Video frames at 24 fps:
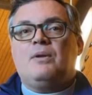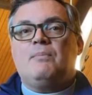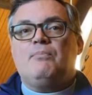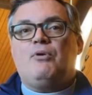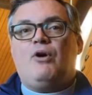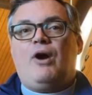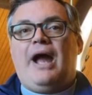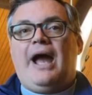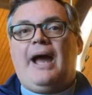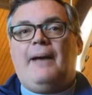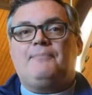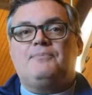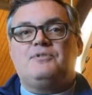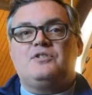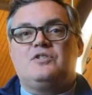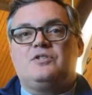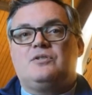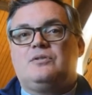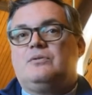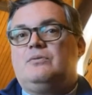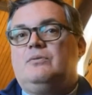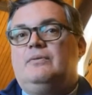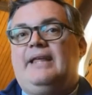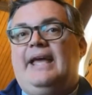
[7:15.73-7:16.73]

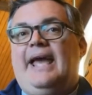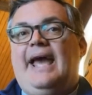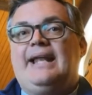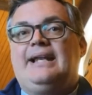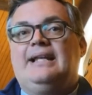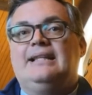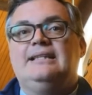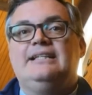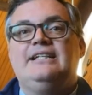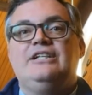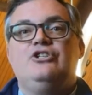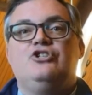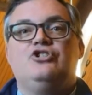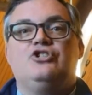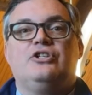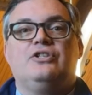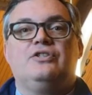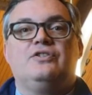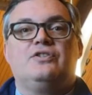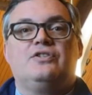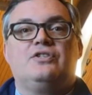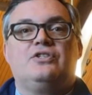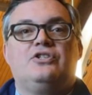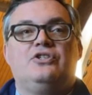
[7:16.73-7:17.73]
perhaps they had
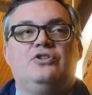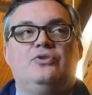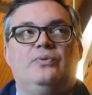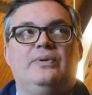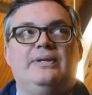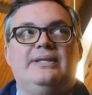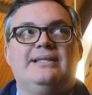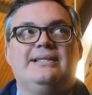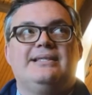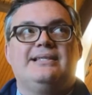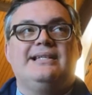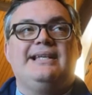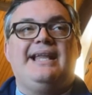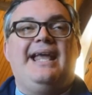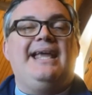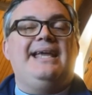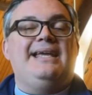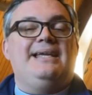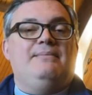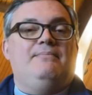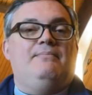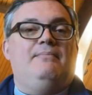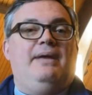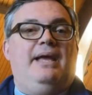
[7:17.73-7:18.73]
allegiance to his
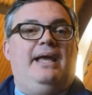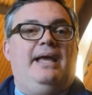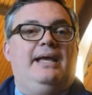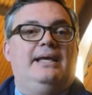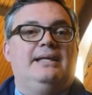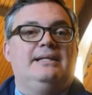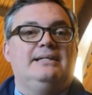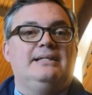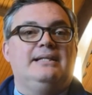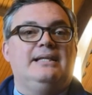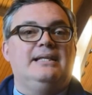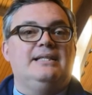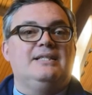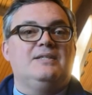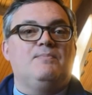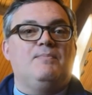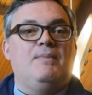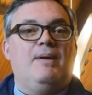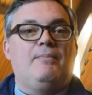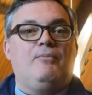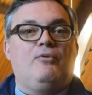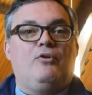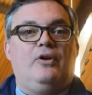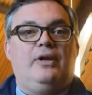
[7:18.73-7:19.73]
name and his
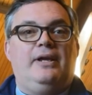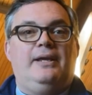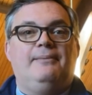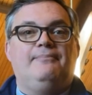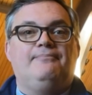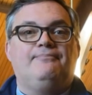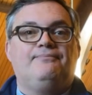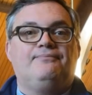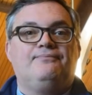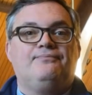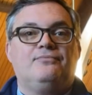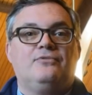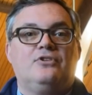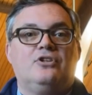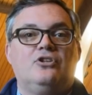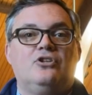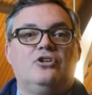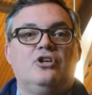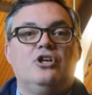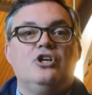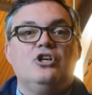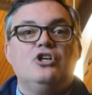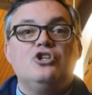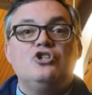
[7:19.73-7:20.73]
memory.
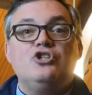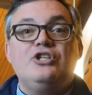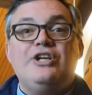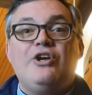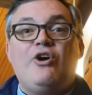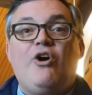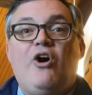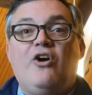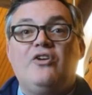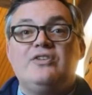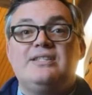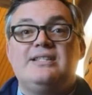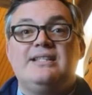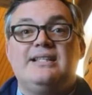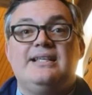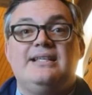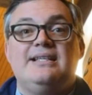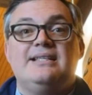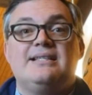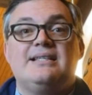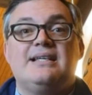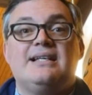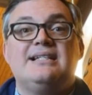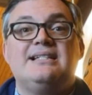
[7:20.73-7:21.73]
She calls
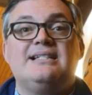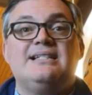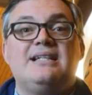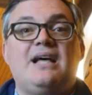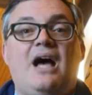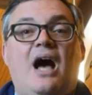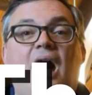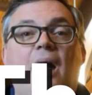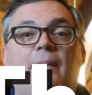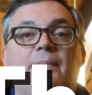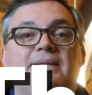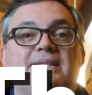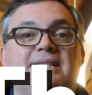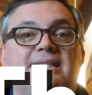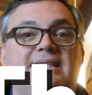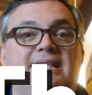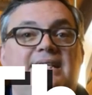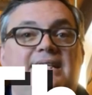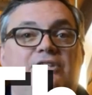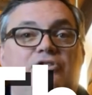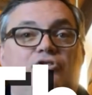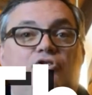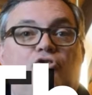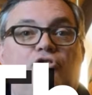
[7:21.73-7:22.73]
these
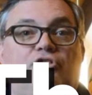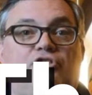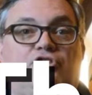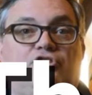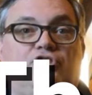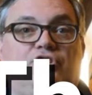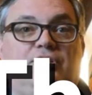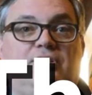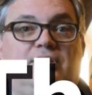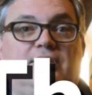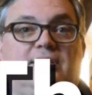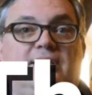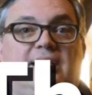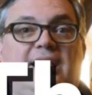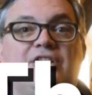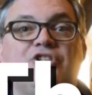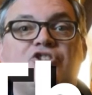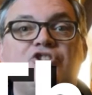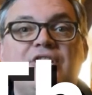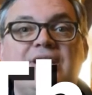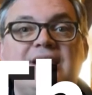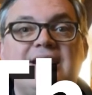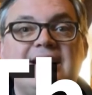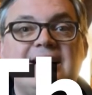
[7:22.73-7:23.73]
Thomasine Christians,
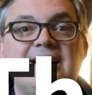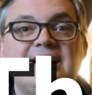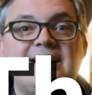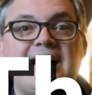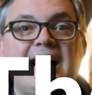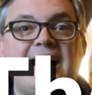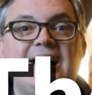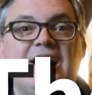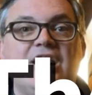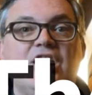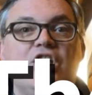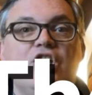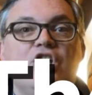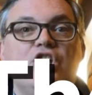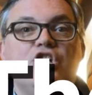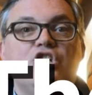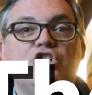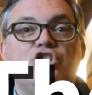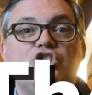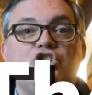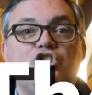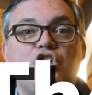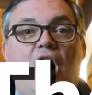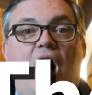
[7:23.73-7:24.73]
and she thinks that
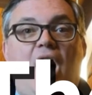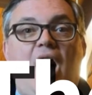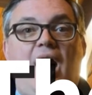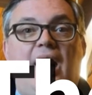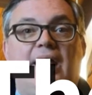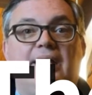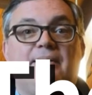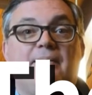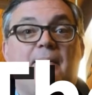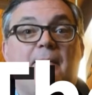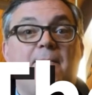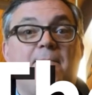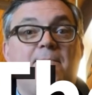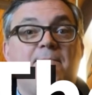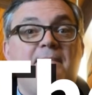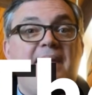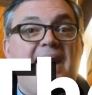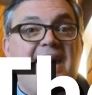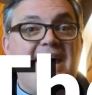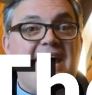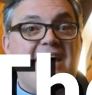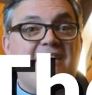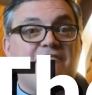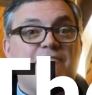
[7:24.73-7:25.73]
John
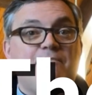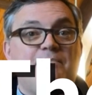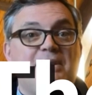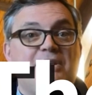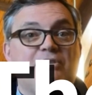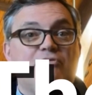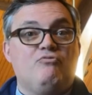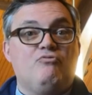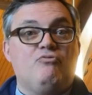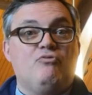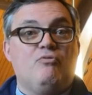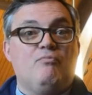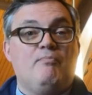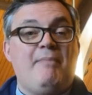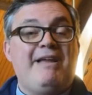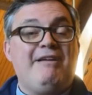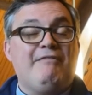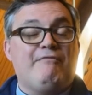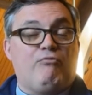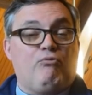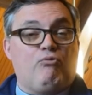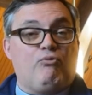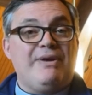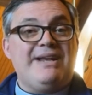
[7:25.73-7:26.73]
may have
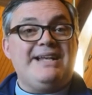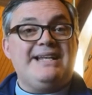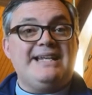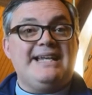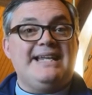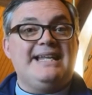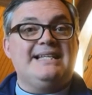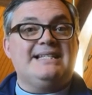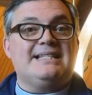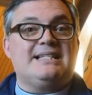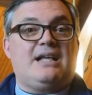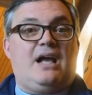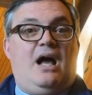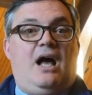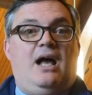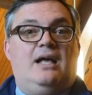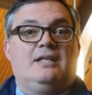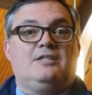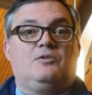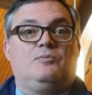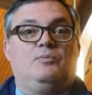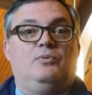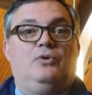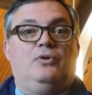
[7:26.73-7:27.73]
written his
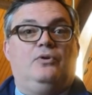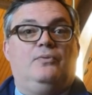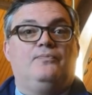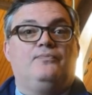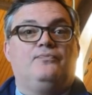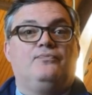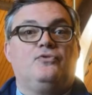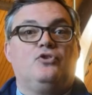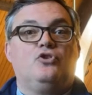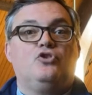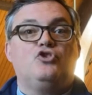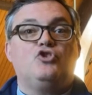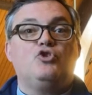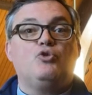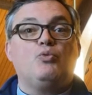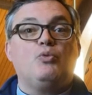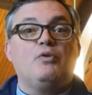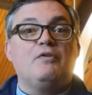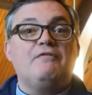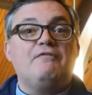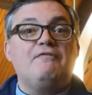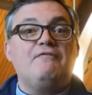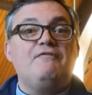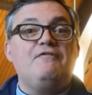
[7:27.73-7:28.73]
gospel to
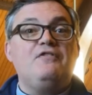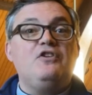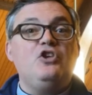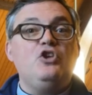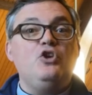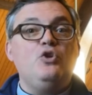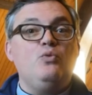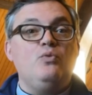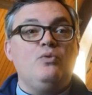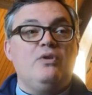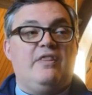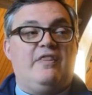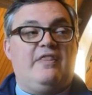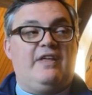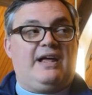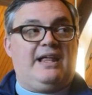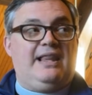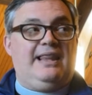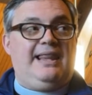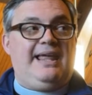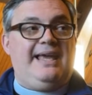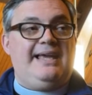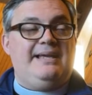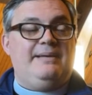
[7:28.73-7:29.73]
refute the
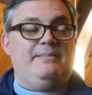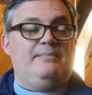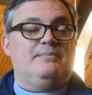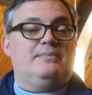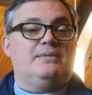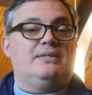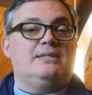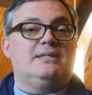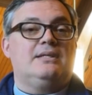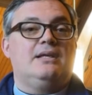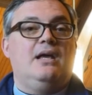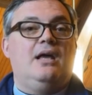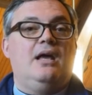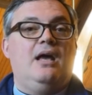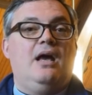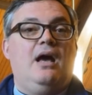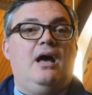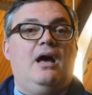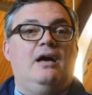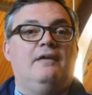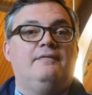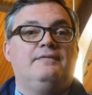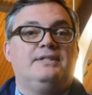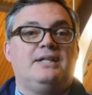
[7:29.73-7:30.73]
claims
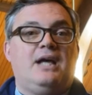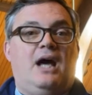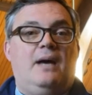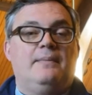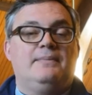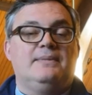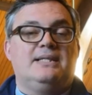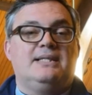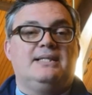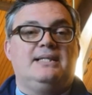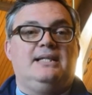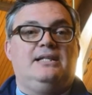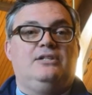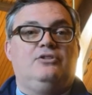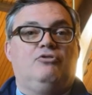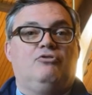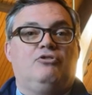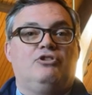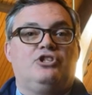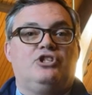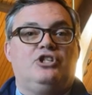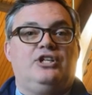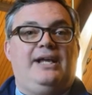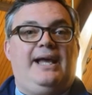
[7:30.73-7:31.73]
of Thomasine
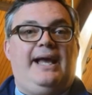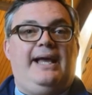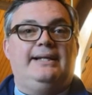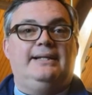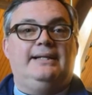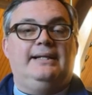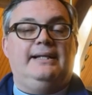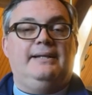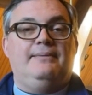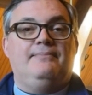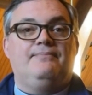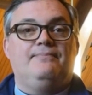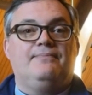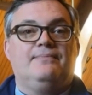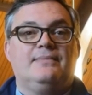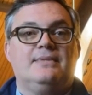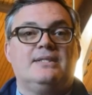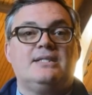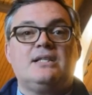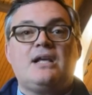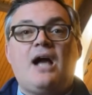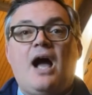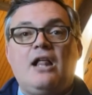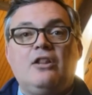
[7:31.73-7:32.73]
Christianity.
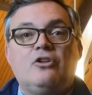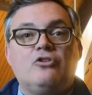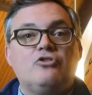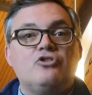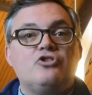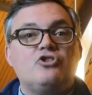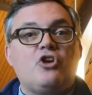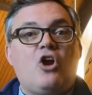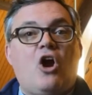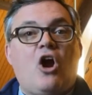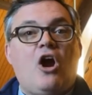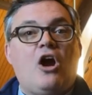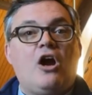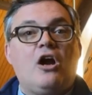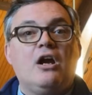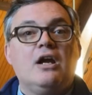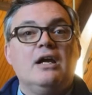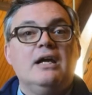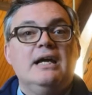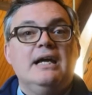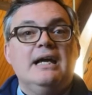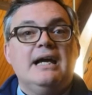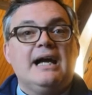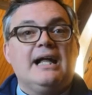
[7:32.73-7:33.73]
Scholars
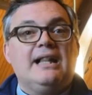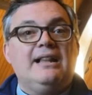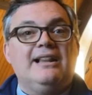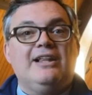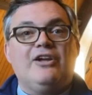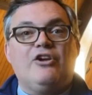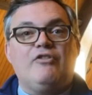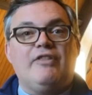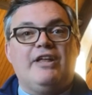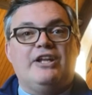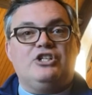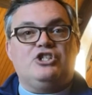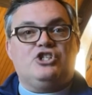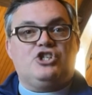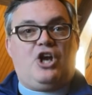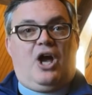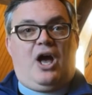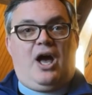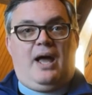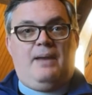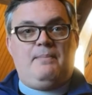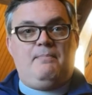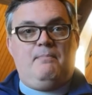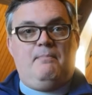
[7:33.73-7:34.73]
are clear that
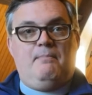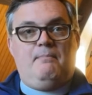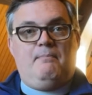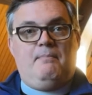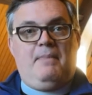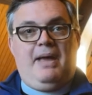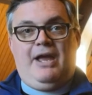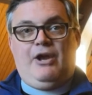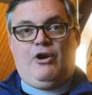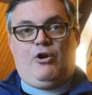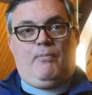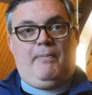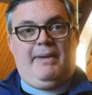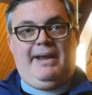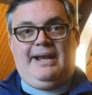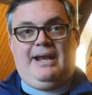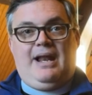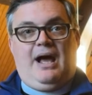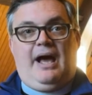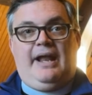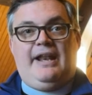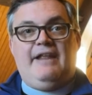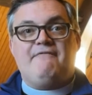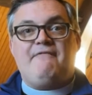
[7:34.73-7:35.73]
John may or may
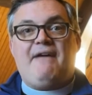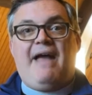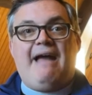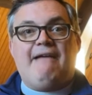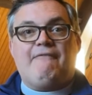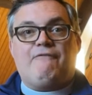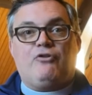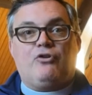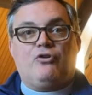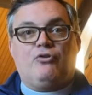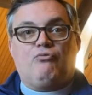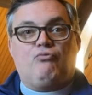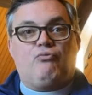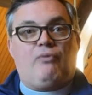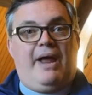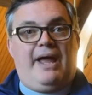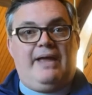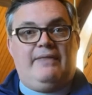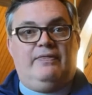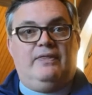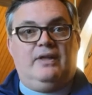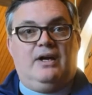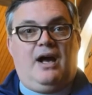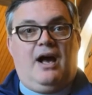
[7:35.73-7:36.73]
not have ever
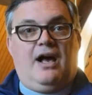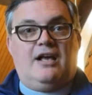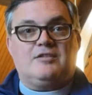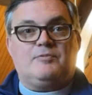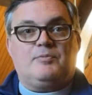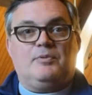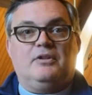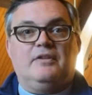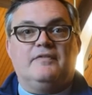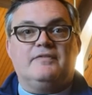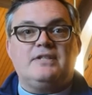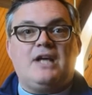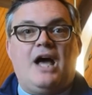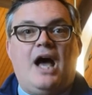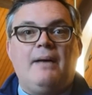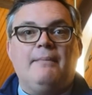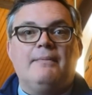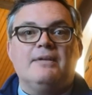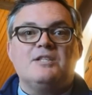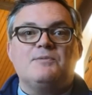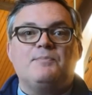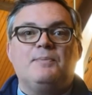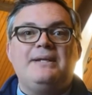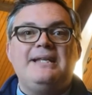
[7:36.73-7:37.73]
read the Gospel of
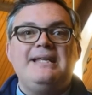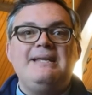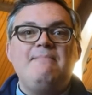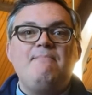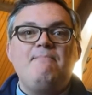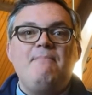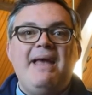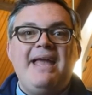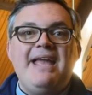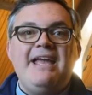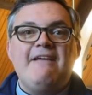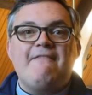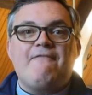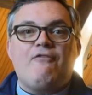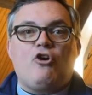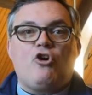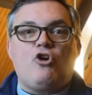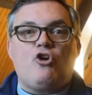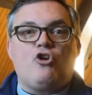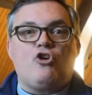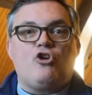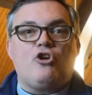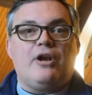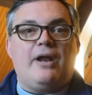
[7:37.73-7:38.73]
Thomas, but he may have
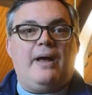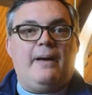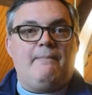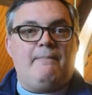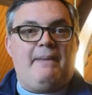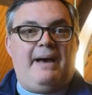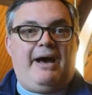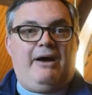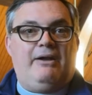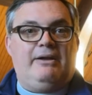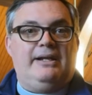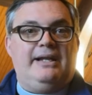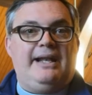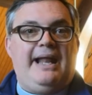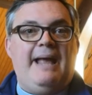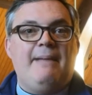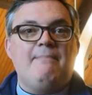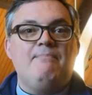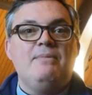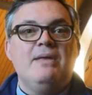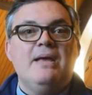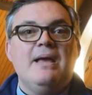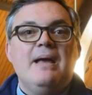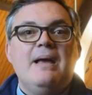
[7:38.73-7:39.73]
heard about it.
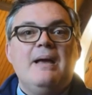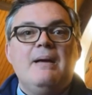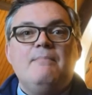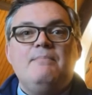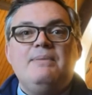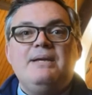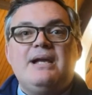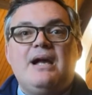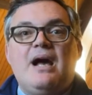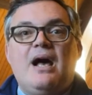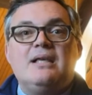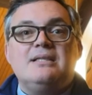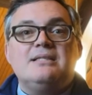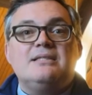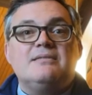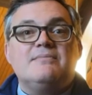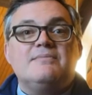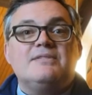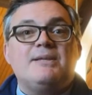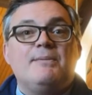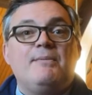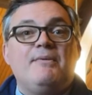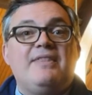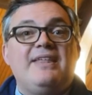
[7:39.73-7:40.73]
And
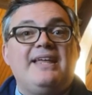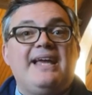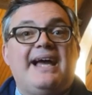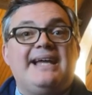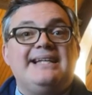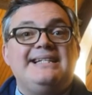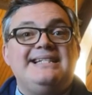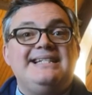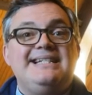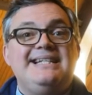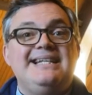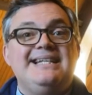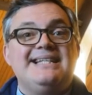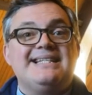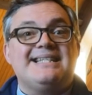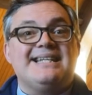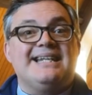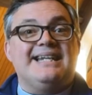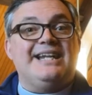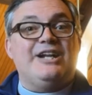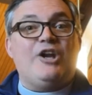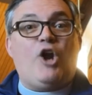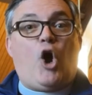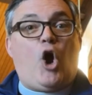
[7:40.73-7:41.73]
because some of the ideas
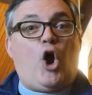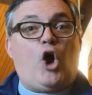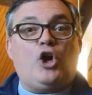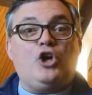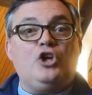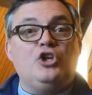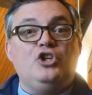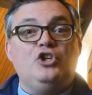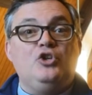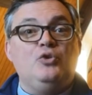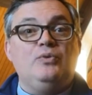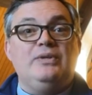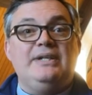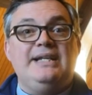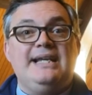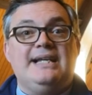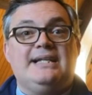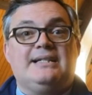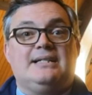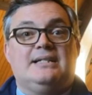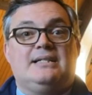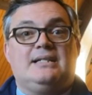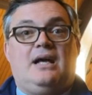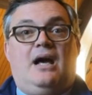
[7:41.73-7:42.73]
in it aren't
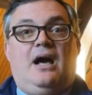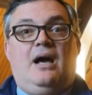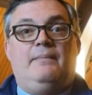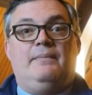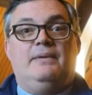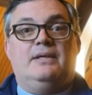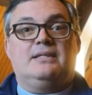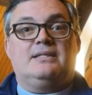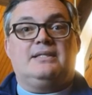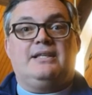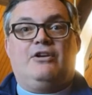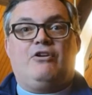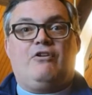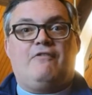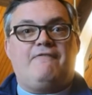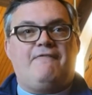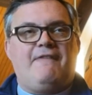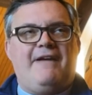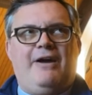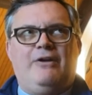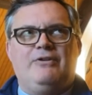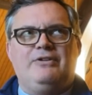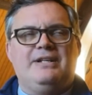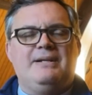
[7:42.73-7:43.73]
unique to Thomas and are
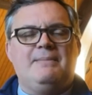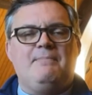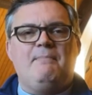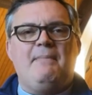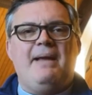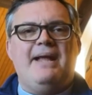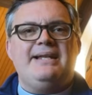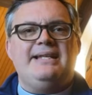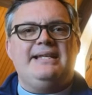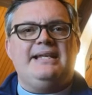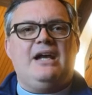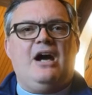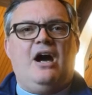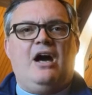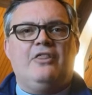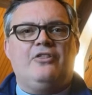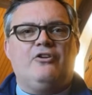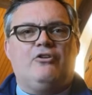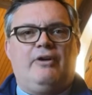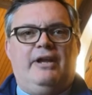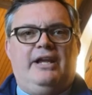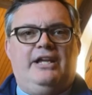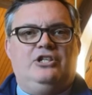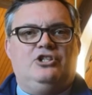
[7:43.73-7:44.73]
found in many
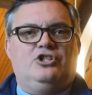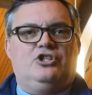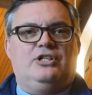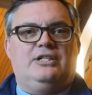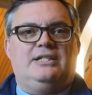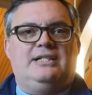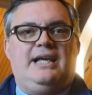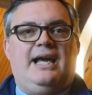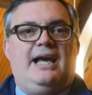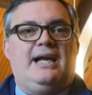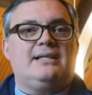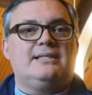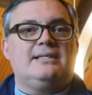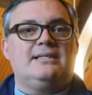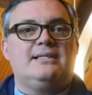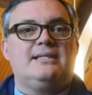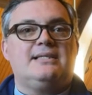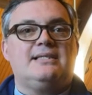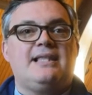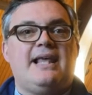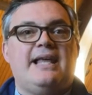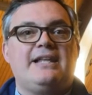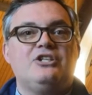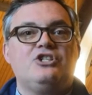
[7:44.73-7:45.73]
other ancient
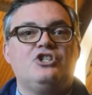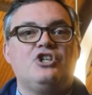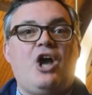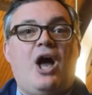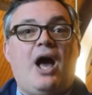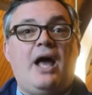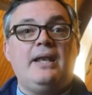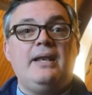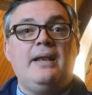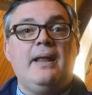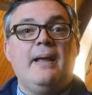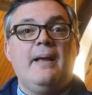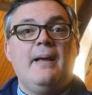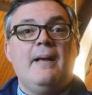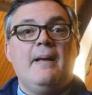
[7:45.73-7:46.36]
texts, that John